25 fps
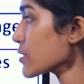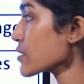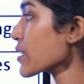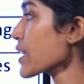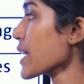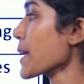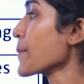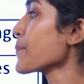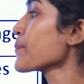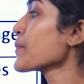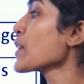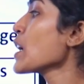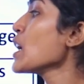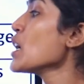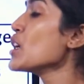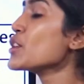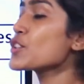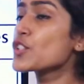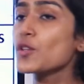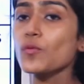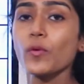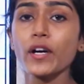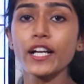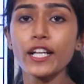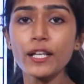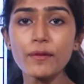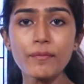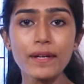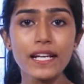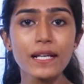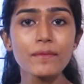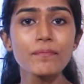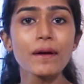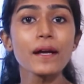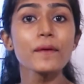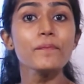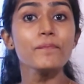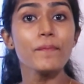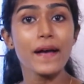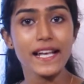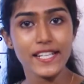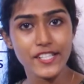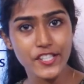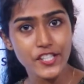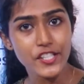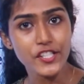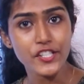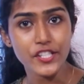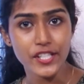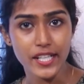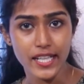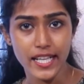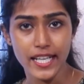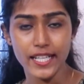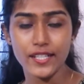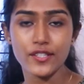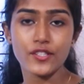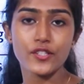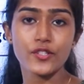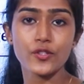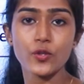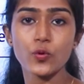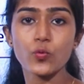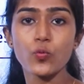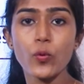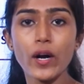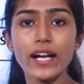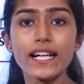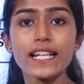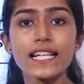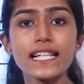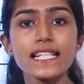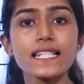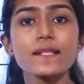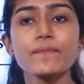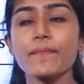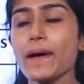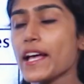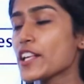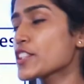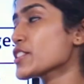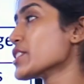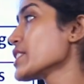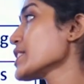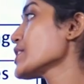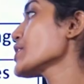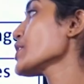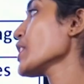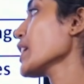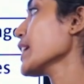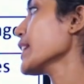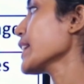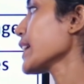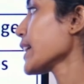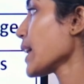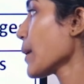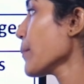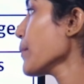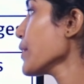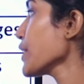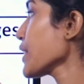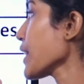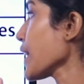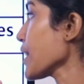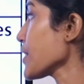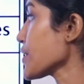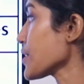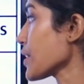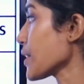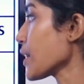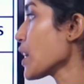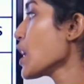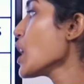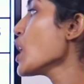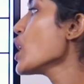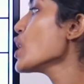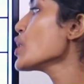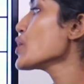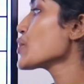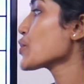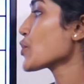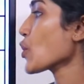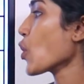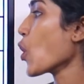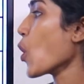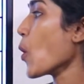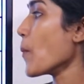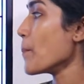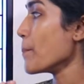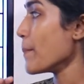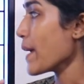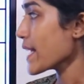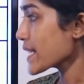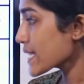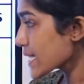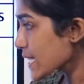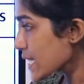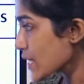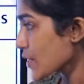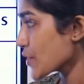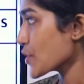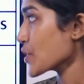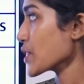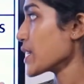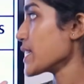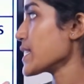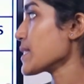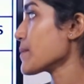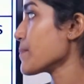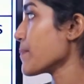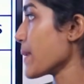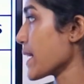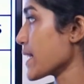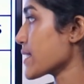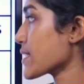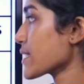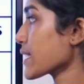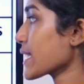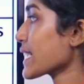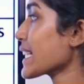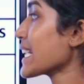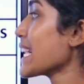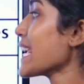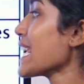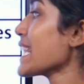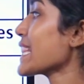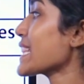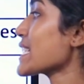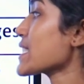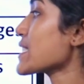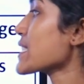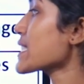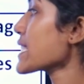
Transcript: 3. So what do you mean by message then? So what is message in a communication? So message is basically the